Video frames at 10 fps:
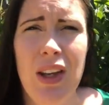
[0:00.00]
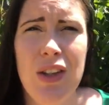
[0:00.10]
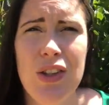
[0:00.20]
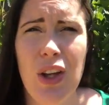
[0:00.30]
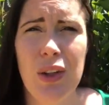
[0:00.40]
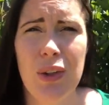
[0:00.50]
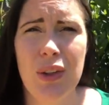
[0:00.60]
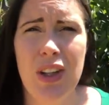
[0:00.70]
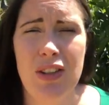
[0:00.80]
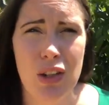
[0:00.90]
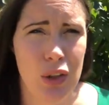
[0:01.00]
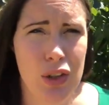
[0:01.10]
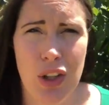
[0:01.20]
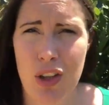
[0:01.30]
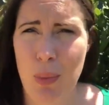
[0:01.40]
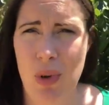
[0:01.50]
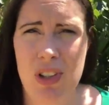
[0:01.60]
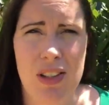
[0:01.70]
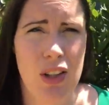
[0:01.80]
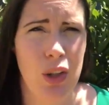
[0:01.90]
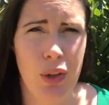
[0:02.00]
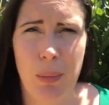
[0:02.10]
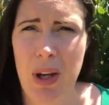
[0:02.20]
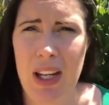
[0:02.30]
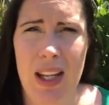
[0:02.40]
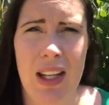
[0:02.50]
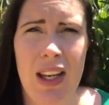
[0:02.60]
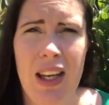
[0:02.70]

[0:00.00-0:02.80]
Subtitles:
So that's a lot of touch points. That's a lot of money.